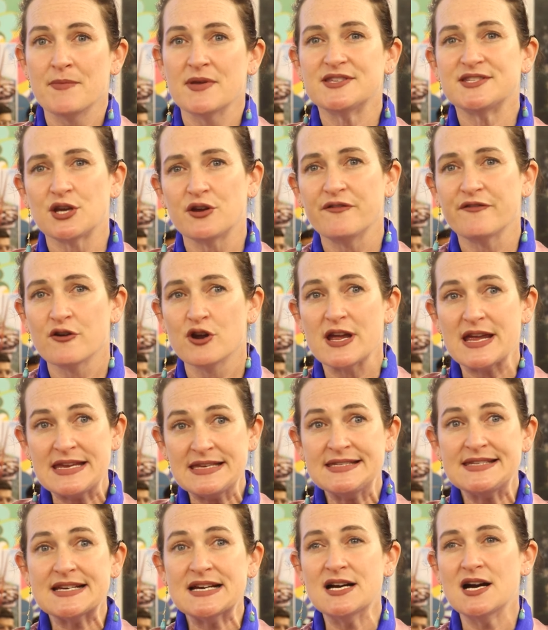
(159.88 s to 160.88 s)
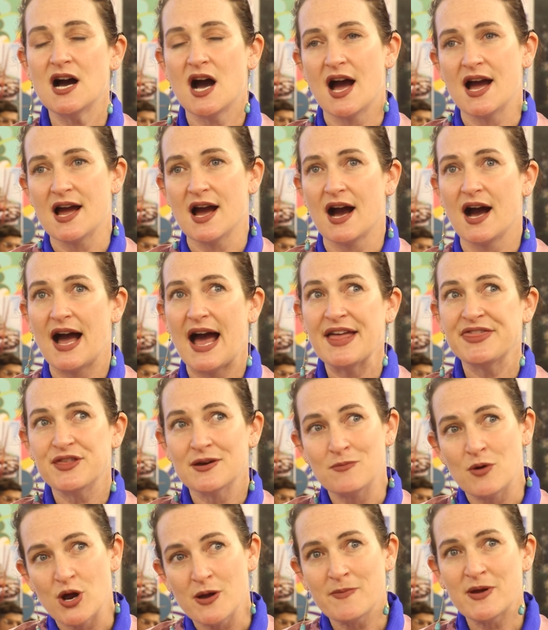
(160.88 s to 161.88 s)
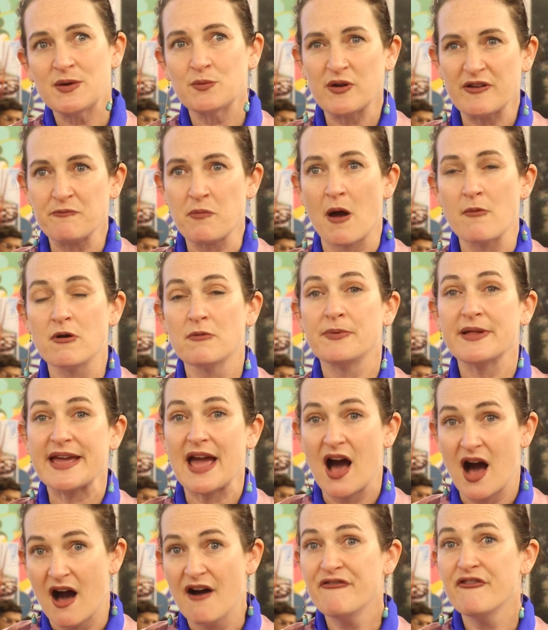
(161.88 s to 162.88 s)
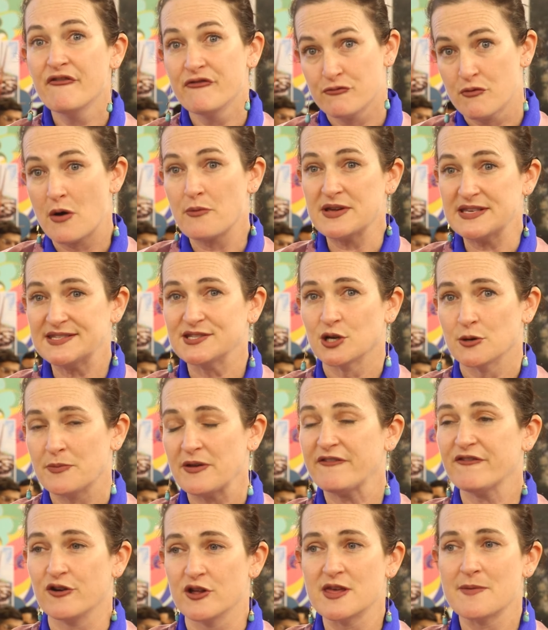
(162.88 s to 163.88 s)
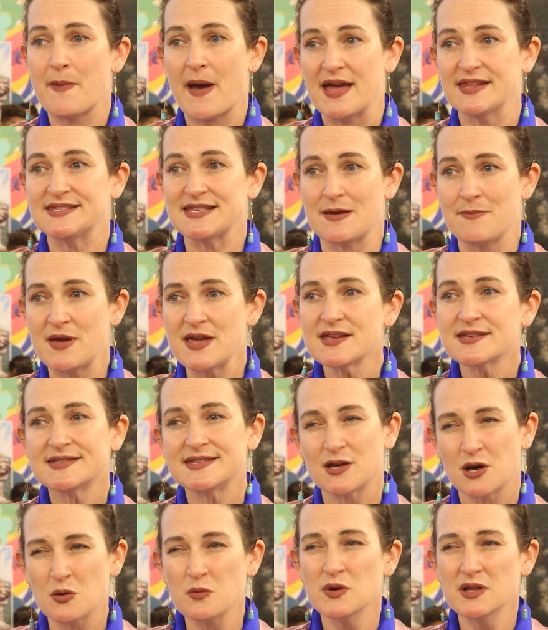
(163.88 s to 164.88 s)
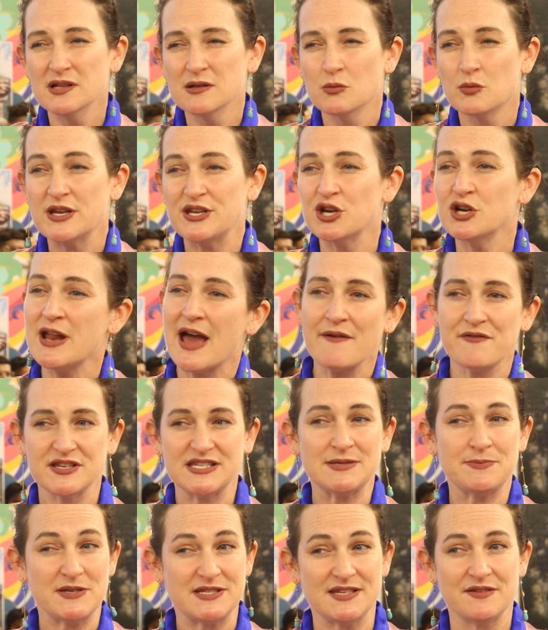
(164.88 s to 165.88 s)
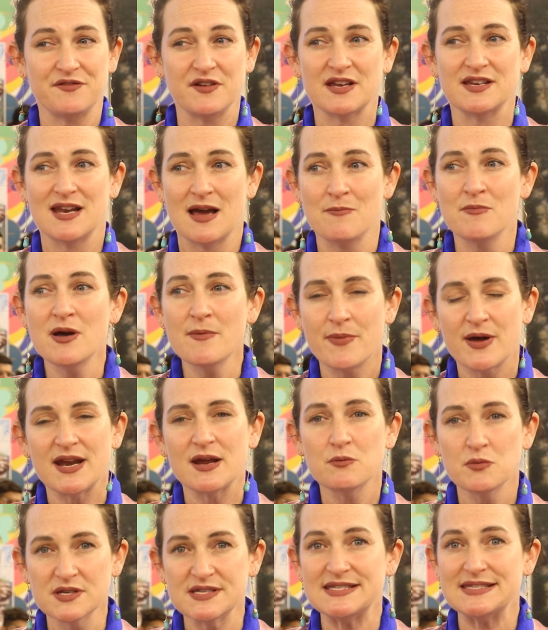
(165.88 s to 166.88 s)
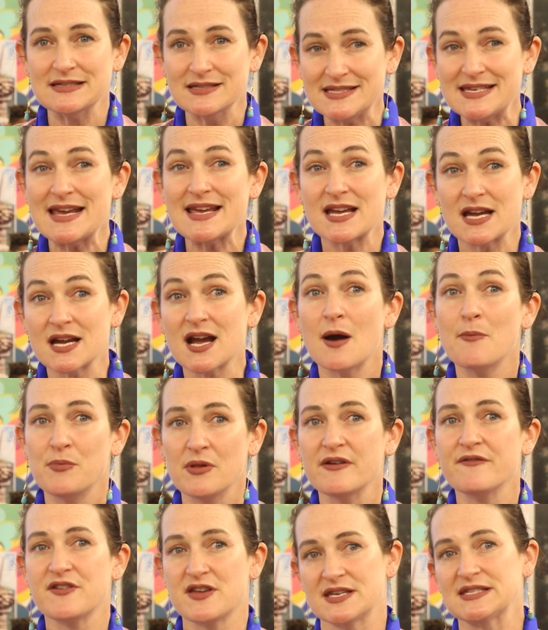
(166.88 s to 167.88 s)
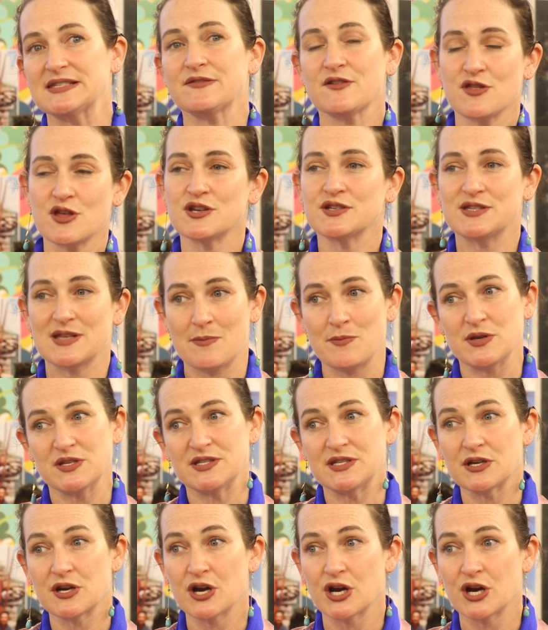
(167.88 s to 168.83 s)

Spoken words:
So for India, at the moment, we're probably half of what we saw before the pandemic. So we don't have a specific number, but it will still take a couple of years for those numbers to